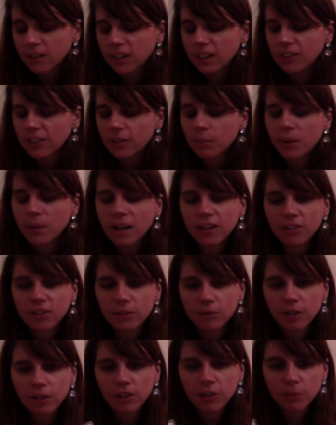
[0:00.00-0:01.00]
It's a box
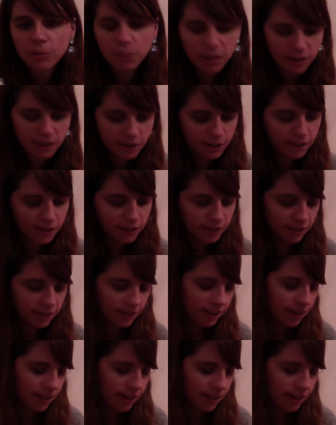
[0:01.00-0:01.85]
of recipe cards.